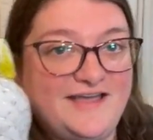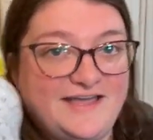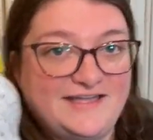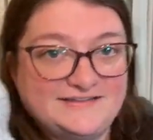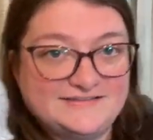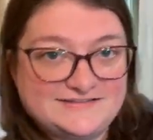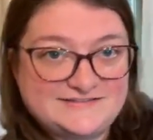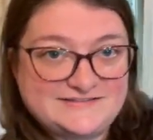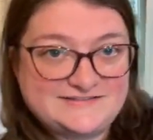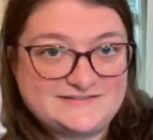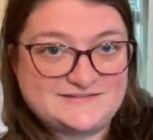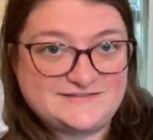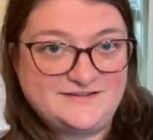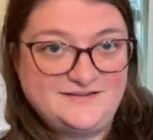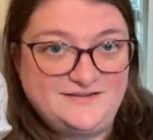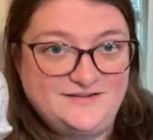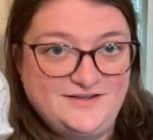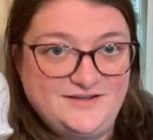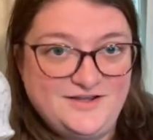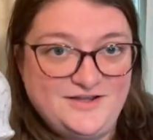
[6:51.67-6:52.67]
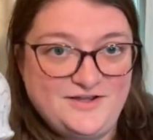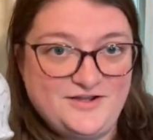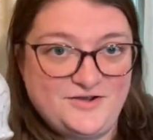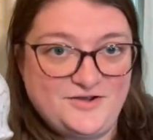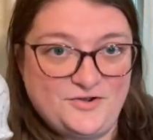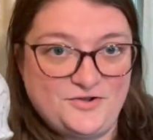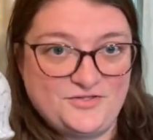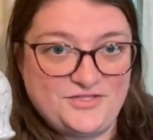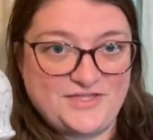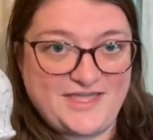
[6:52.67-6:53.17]
hence
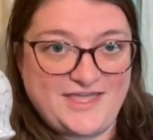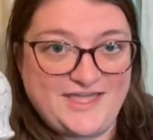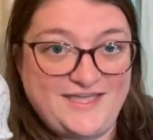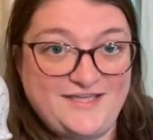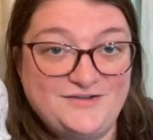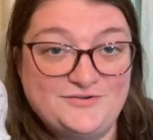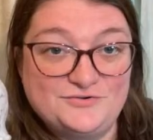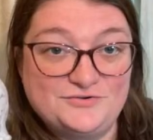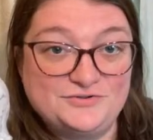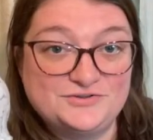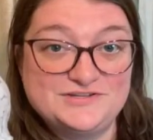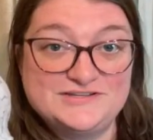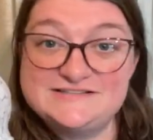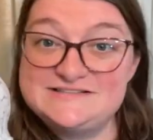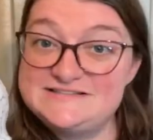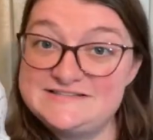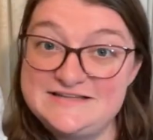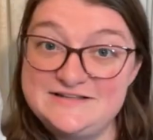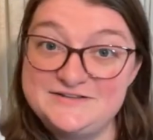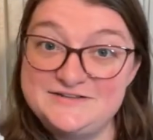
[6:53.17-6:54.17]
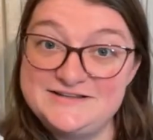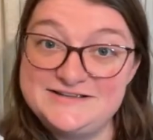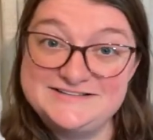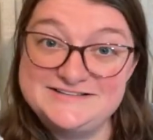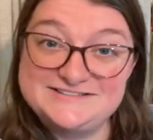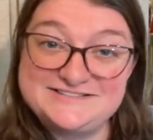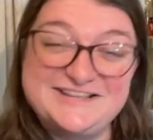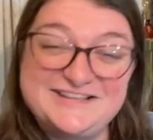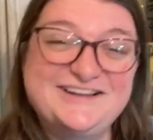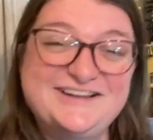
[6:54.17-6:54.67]
all the angled
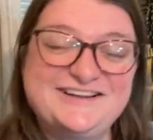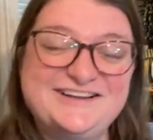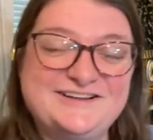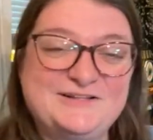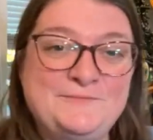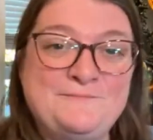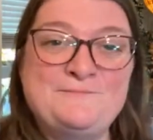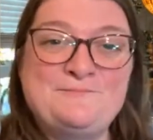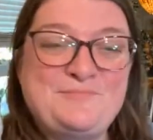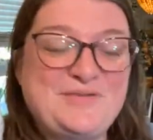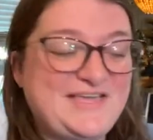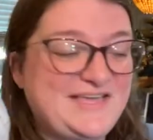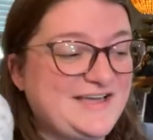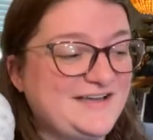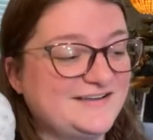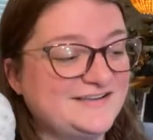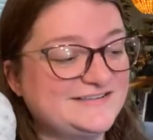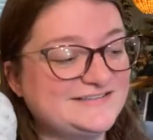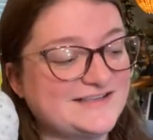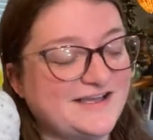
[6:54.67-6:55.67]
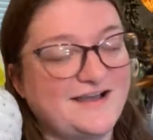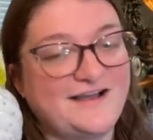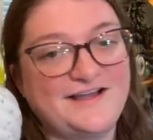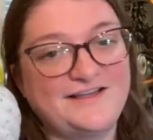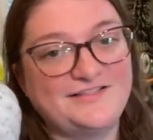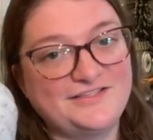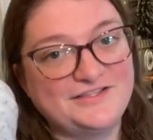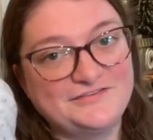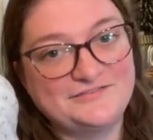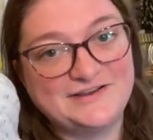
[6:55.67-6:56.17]
ceilings because
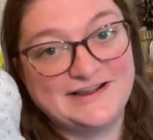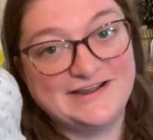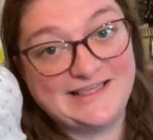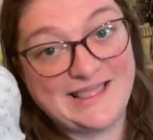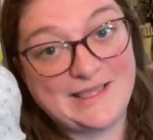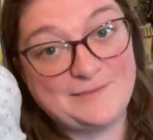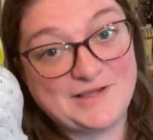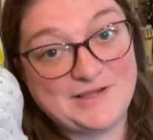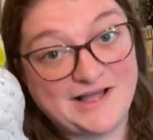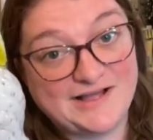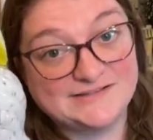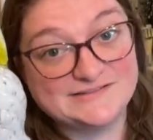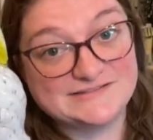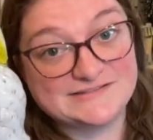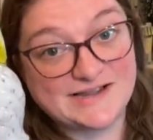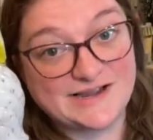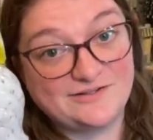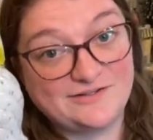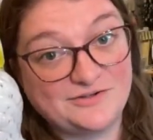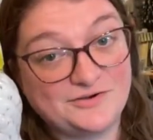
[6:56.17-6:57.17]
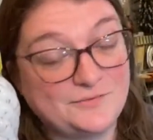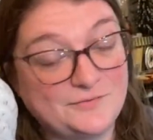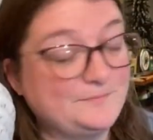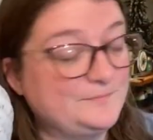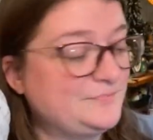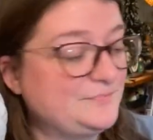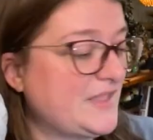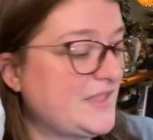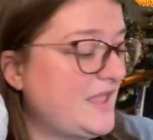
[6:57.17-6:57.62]
I live in a Cape Cod style home.